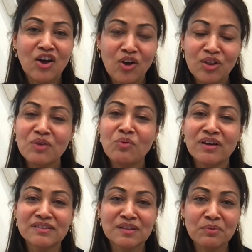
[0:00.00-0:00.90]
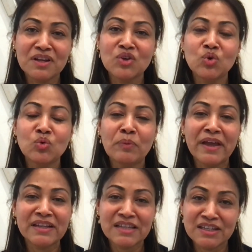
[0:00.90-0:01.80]
All they want, somebody who
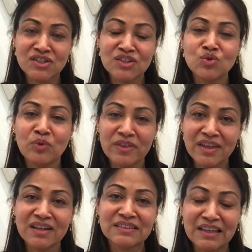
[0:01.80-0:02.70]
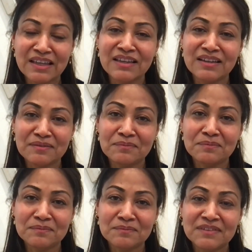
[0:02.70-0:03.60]
pay attention to what they're saying.
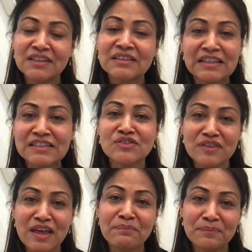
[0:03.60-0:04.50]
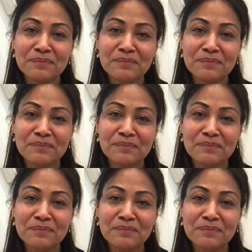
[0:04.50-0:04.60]
Just listen to them.